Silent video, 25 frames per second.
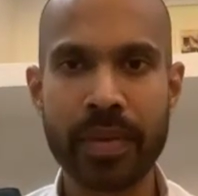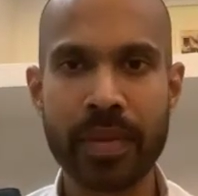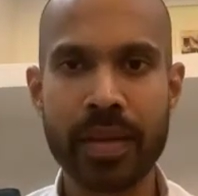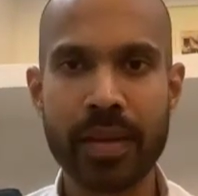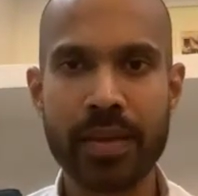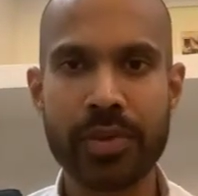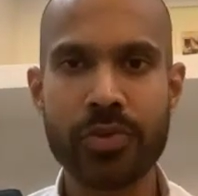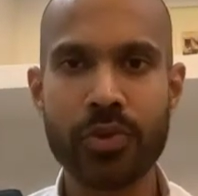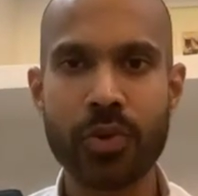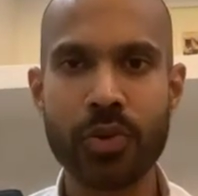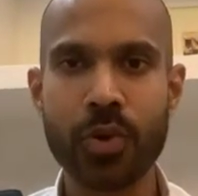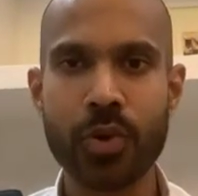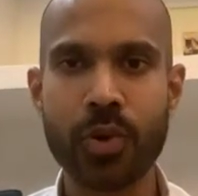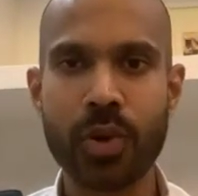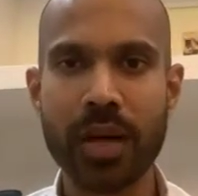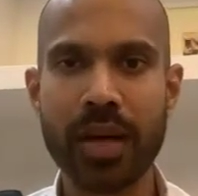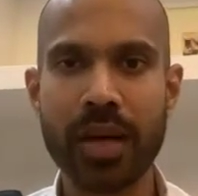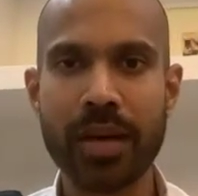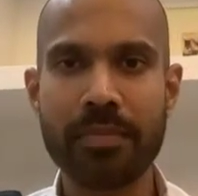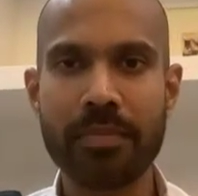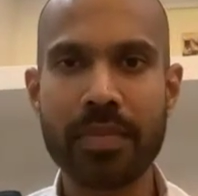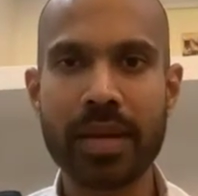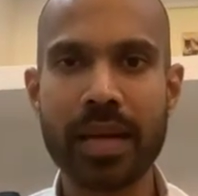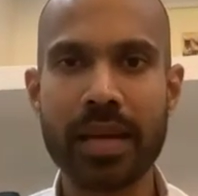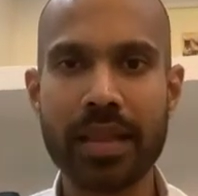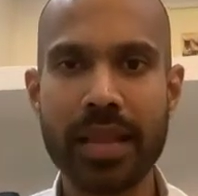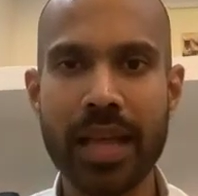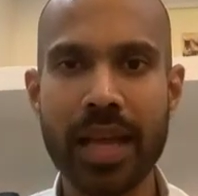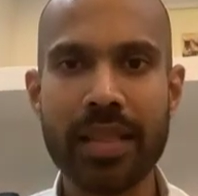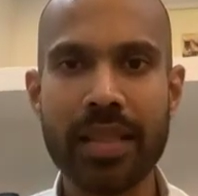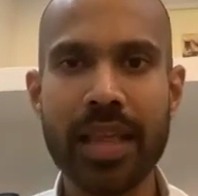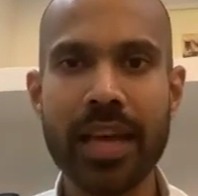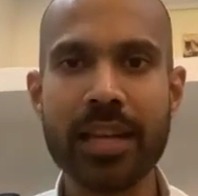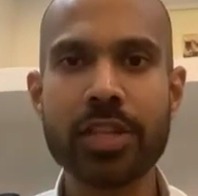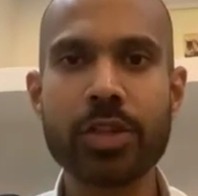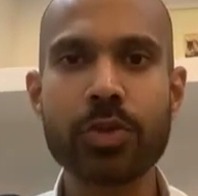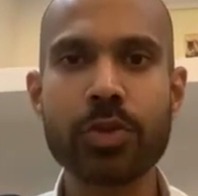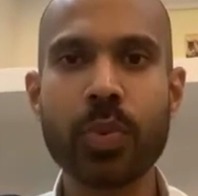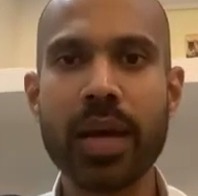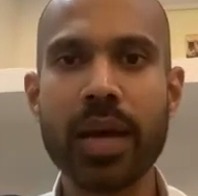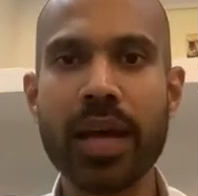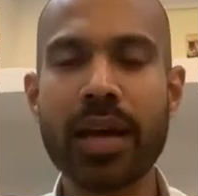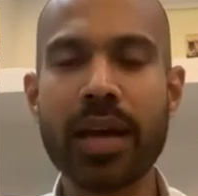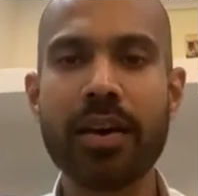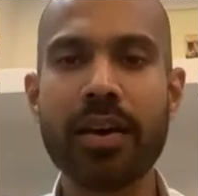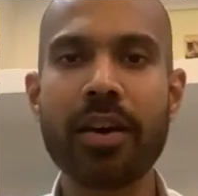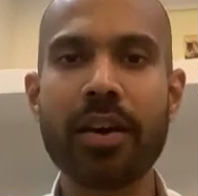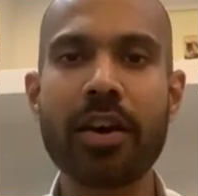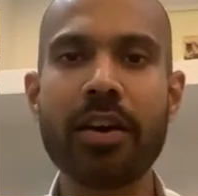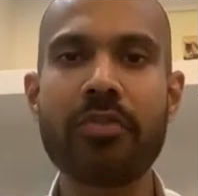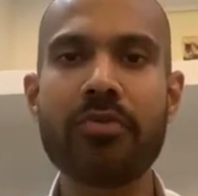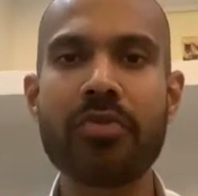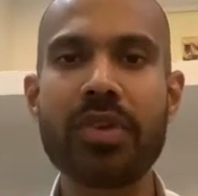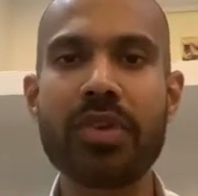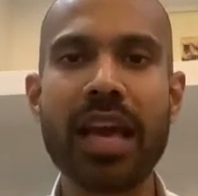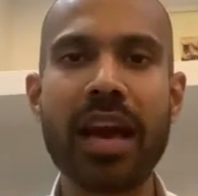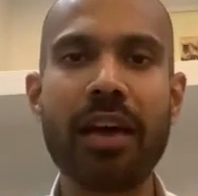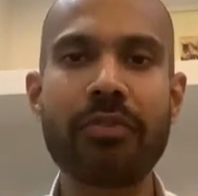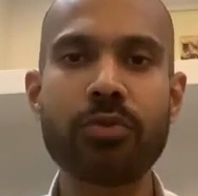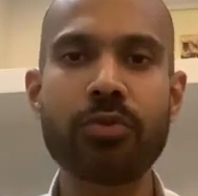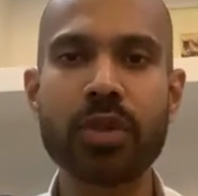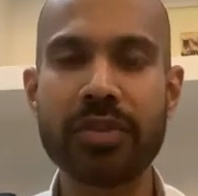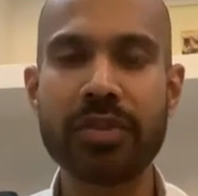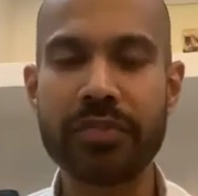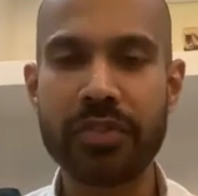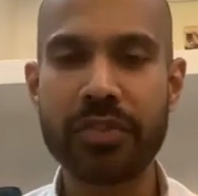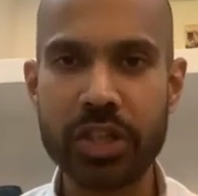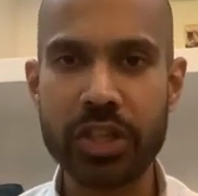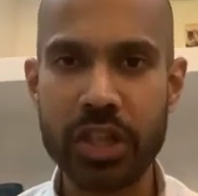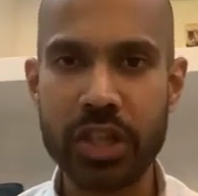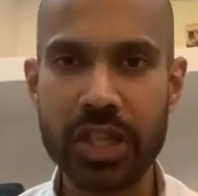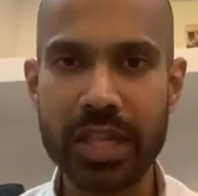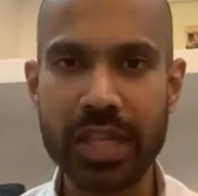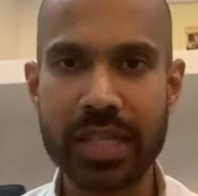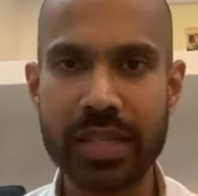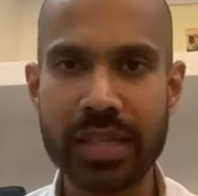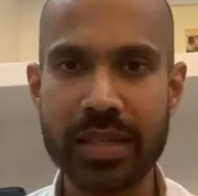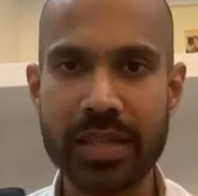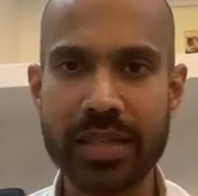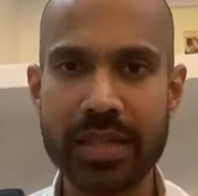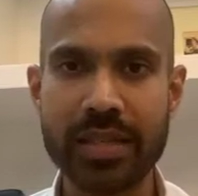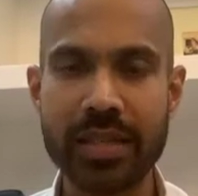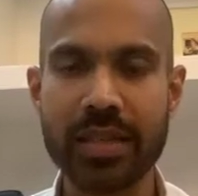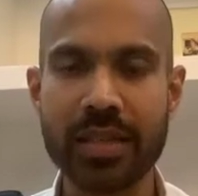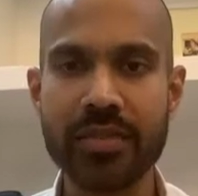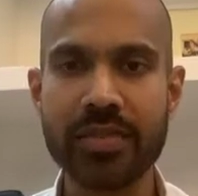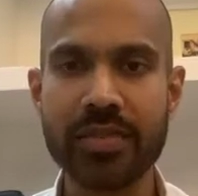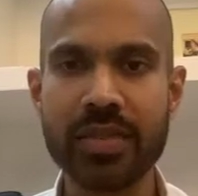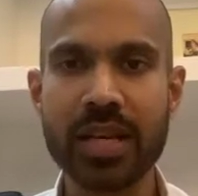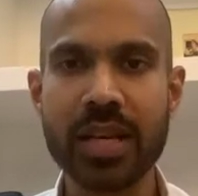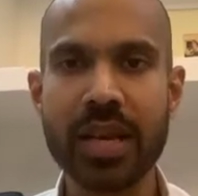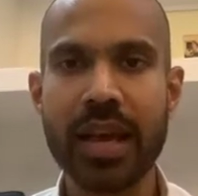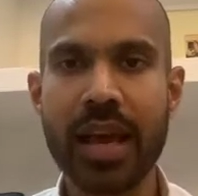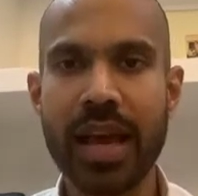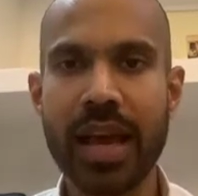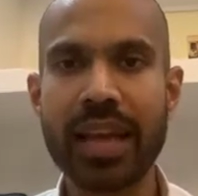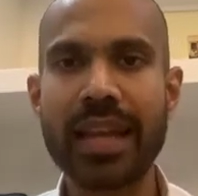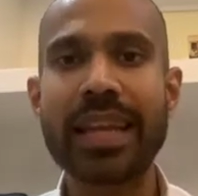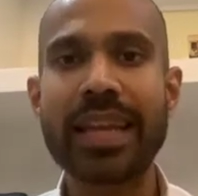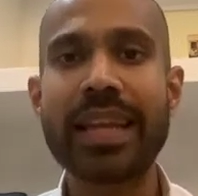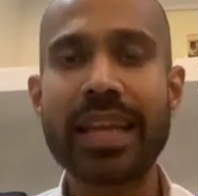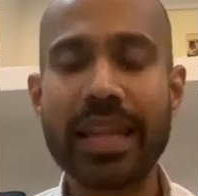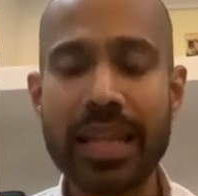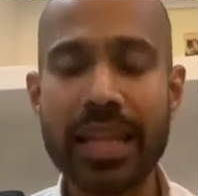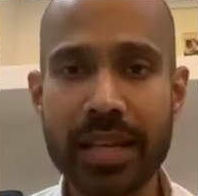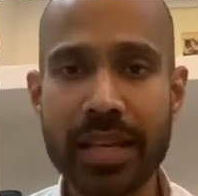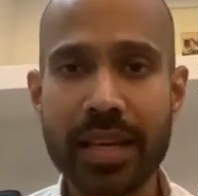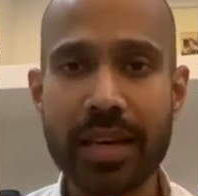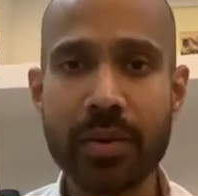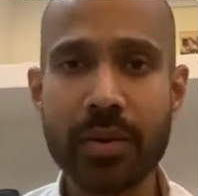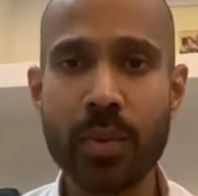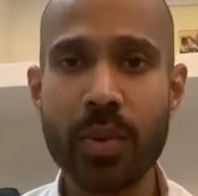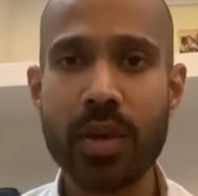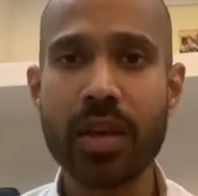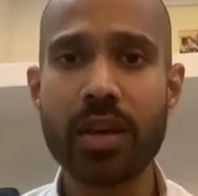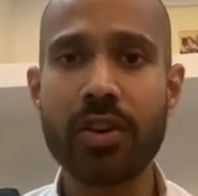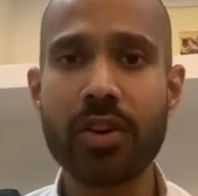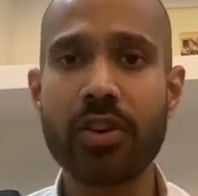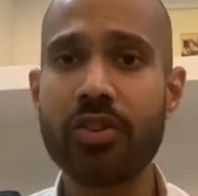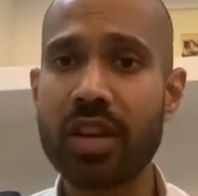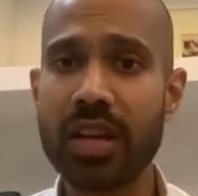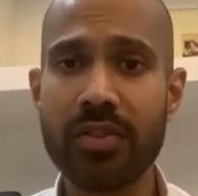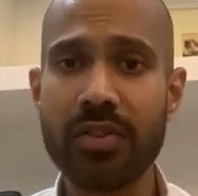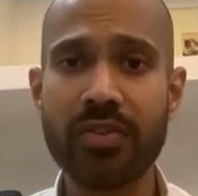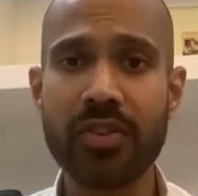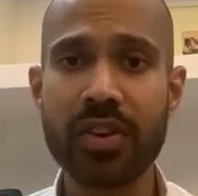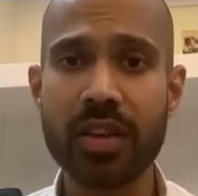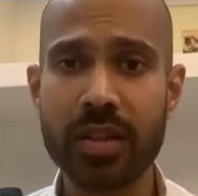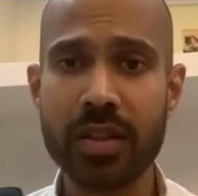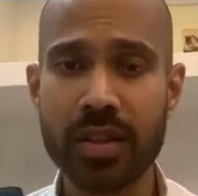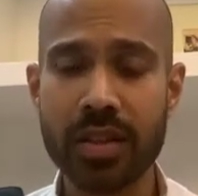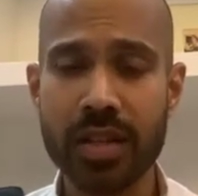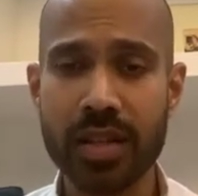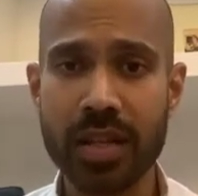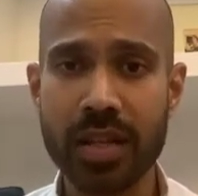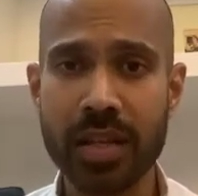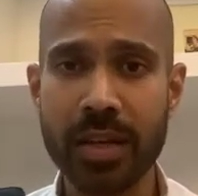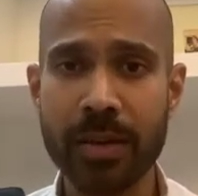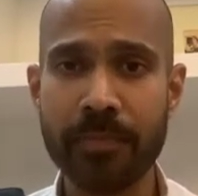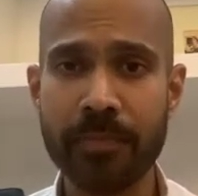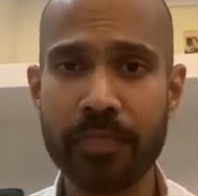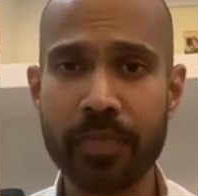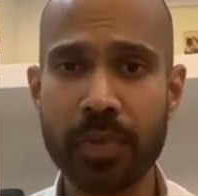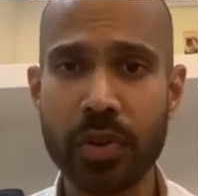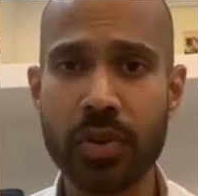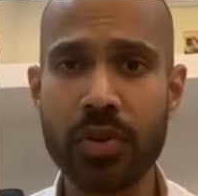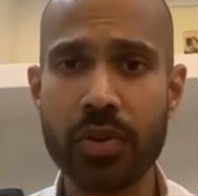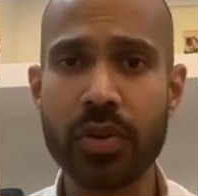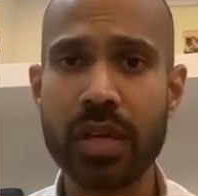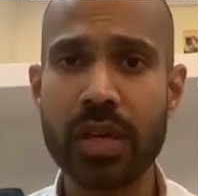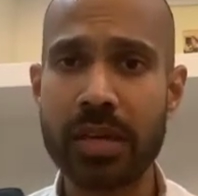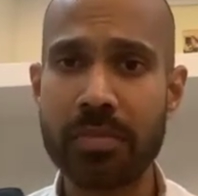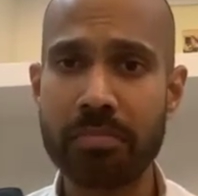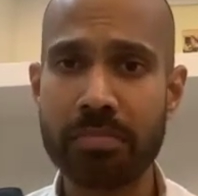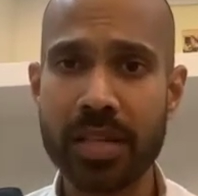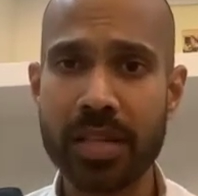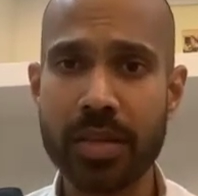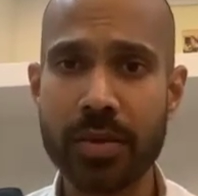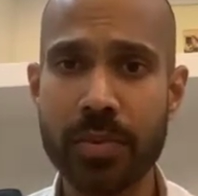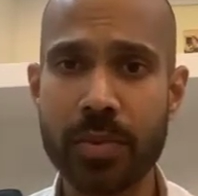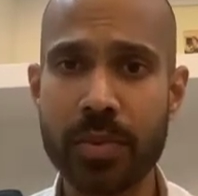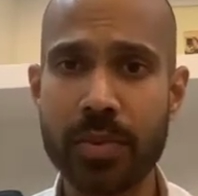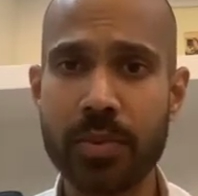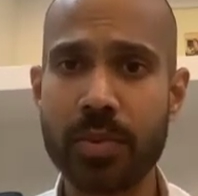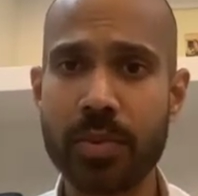So that is where we have to differentiate ourselves. And in India, we are greenfield, company.